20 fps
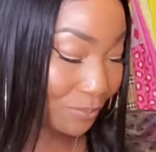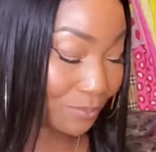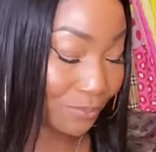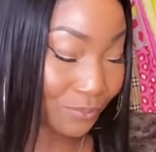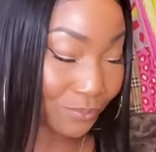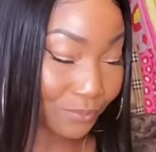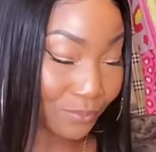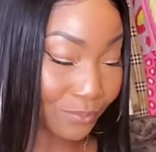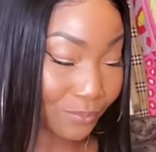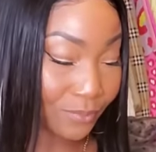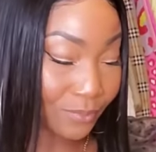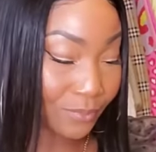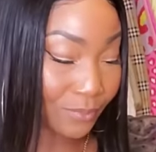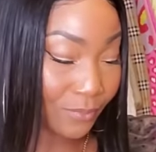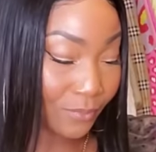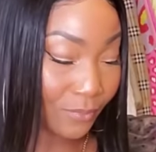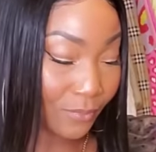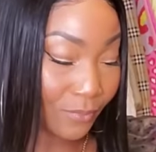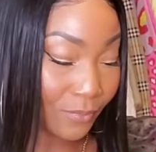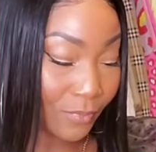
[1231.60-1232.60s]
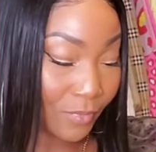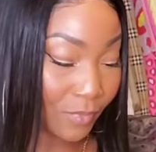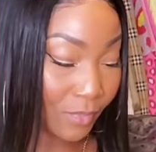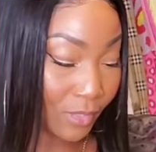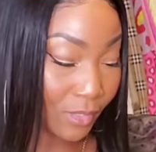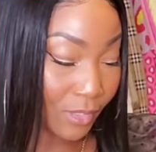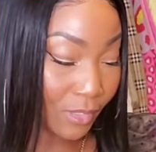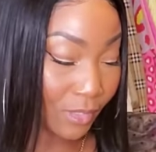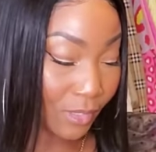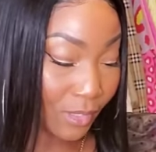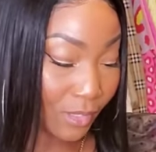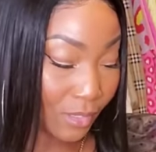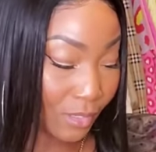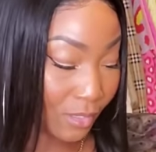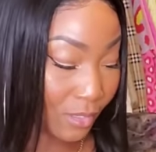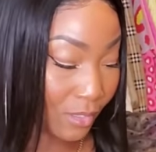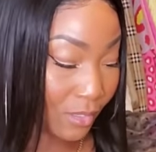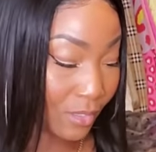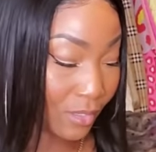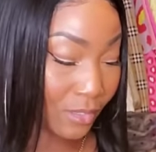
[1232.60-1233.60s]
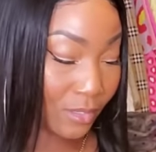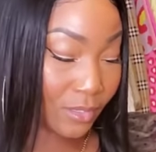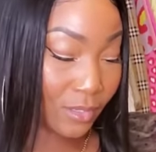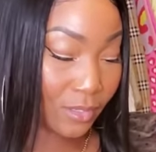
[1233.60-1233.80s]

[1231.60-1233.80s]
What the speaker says: No one is speaking in this clip.